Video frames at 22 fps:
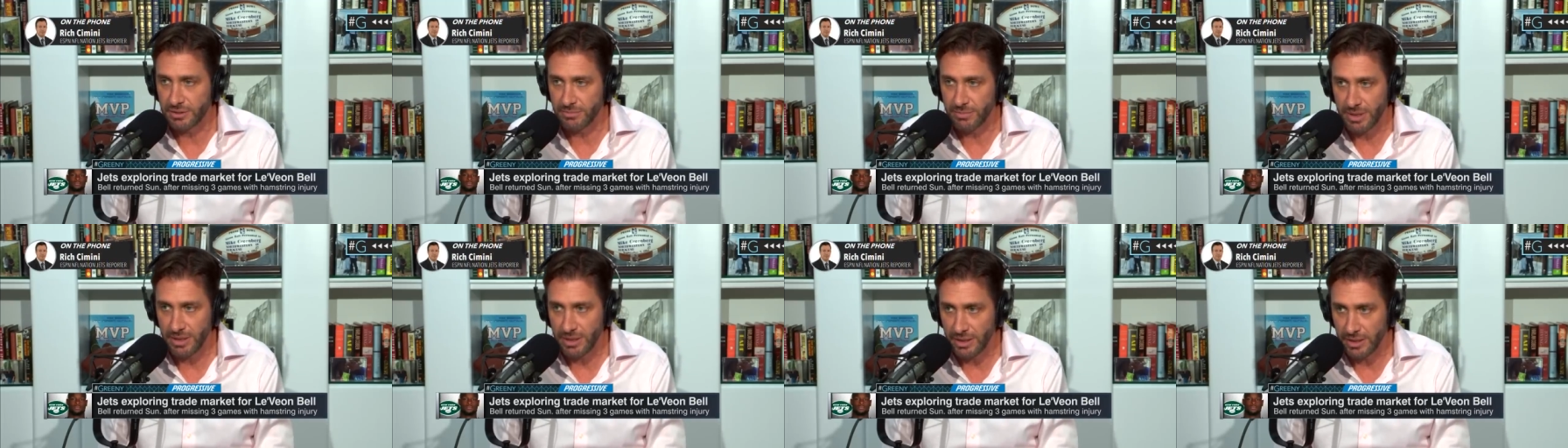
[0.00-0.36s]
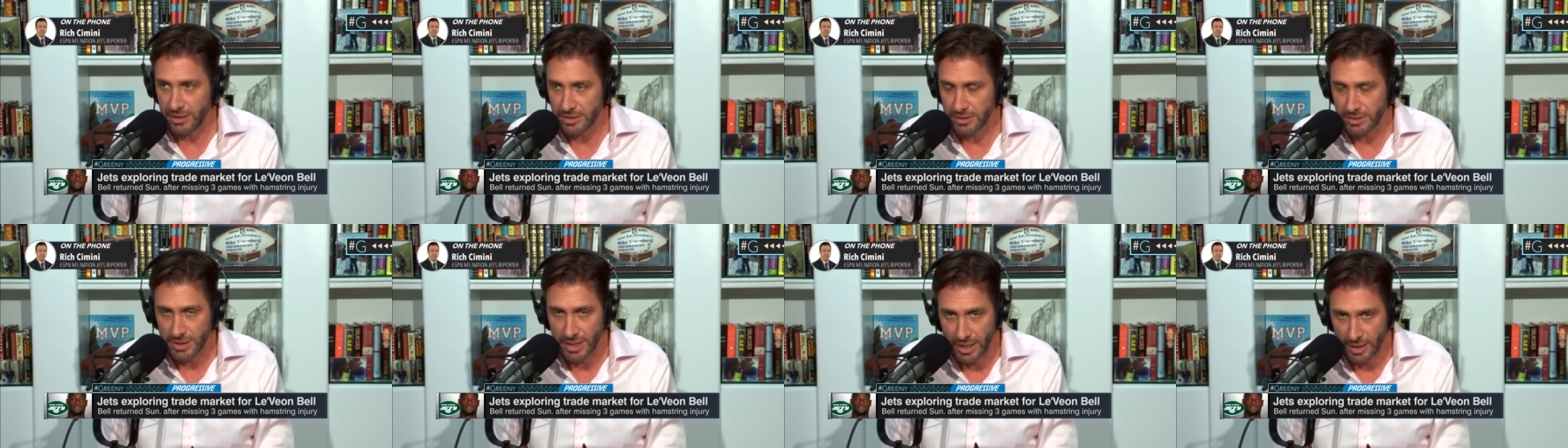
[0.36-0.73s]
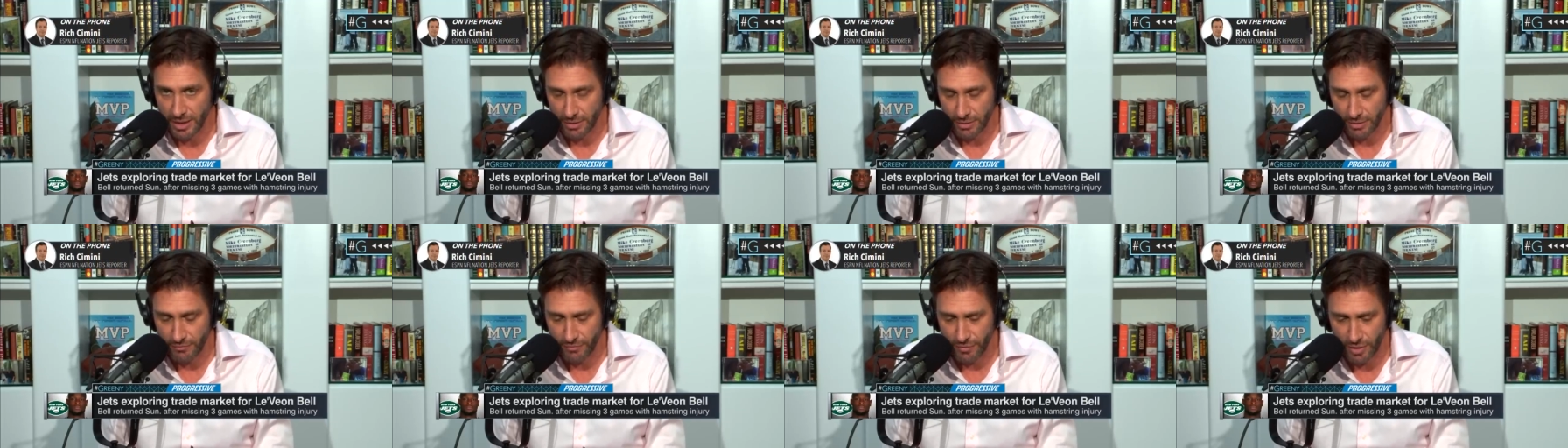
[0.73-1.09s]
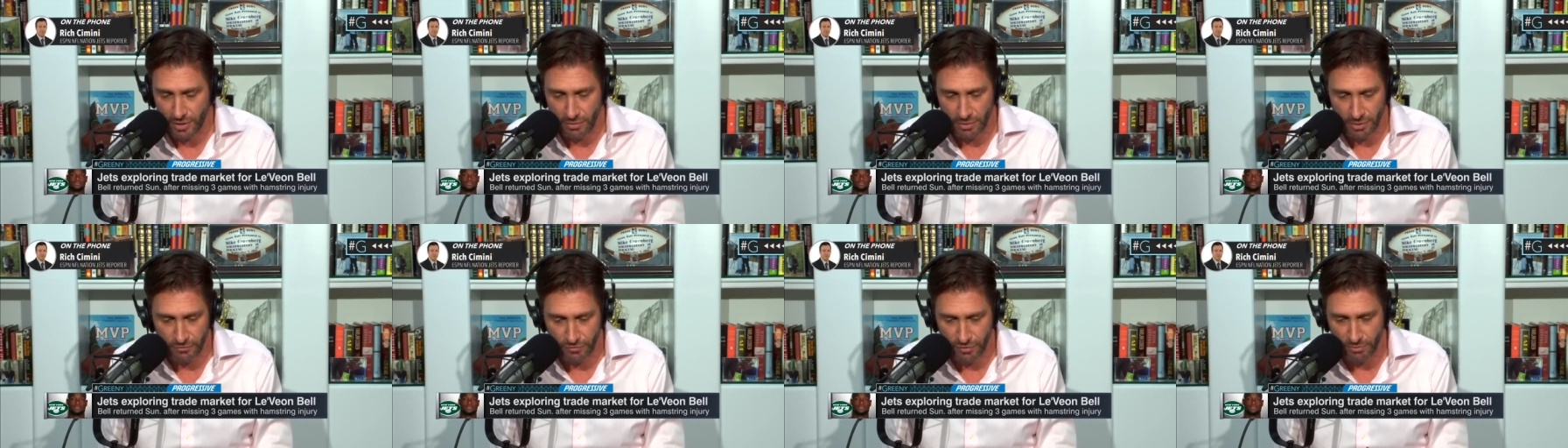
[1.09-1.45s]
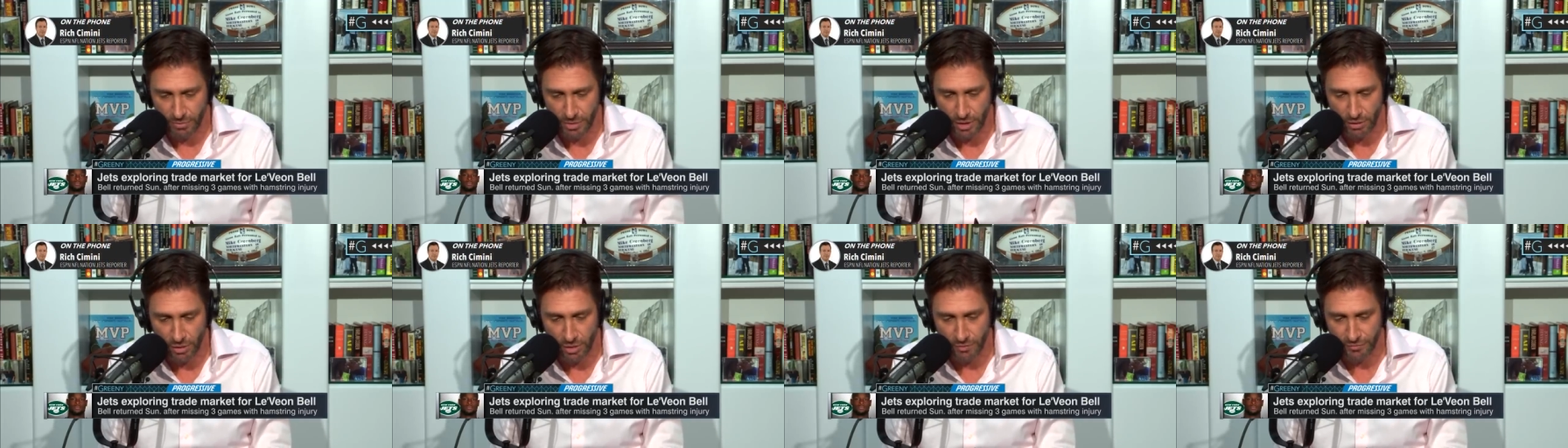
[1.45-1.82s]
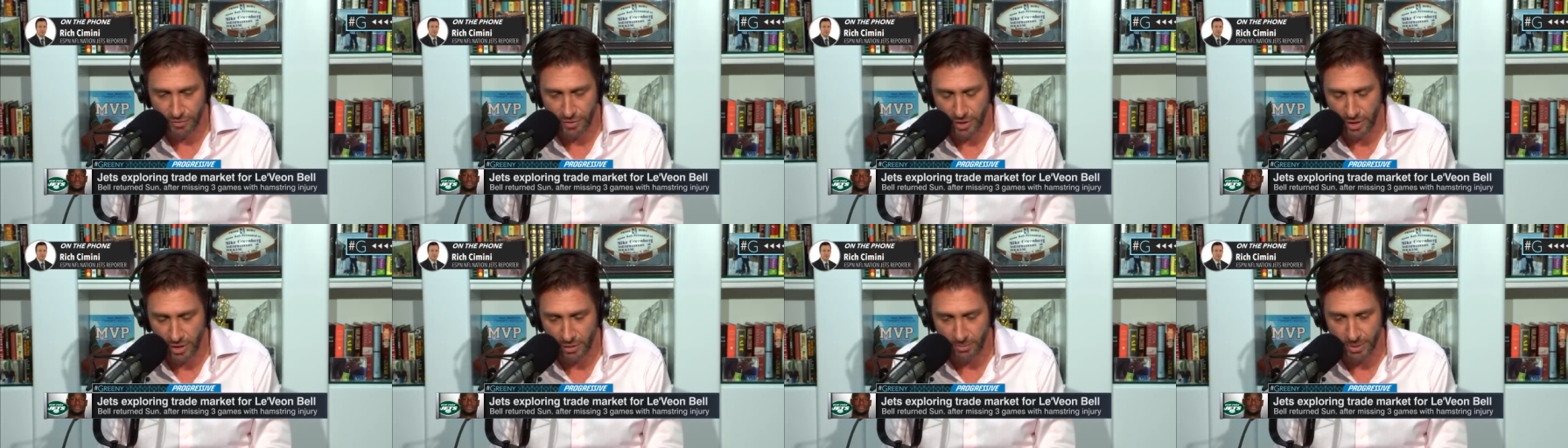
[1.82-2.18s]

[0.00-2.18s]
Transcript: Cimini is tired of hearing from me off the air